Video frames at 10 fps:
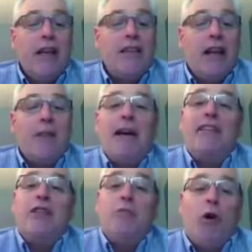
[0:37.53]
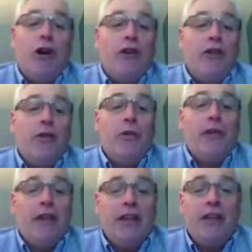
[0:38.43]
Sinomax has partnered
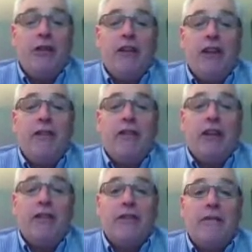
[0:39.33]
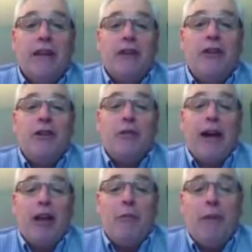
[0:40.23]
with industry innovators to
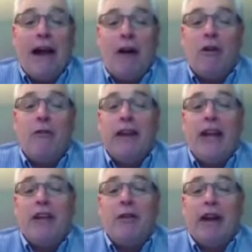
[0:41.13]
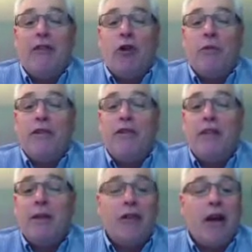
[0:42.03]
develop powerfully antimicrobial
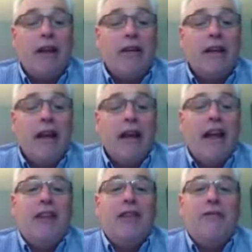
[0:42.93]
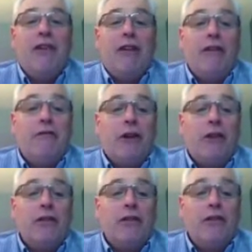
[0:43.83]
sleep products and the very
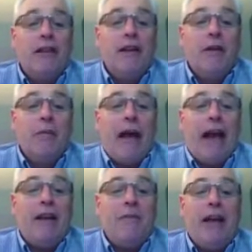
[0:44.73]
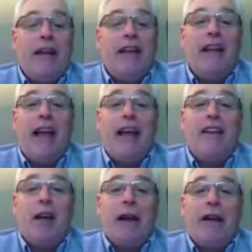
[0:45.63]
first patent-pending
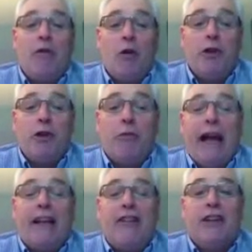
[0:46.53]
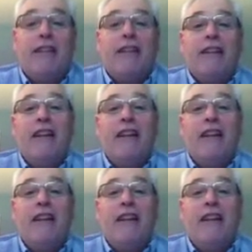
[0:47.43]
antimicrobial packaging.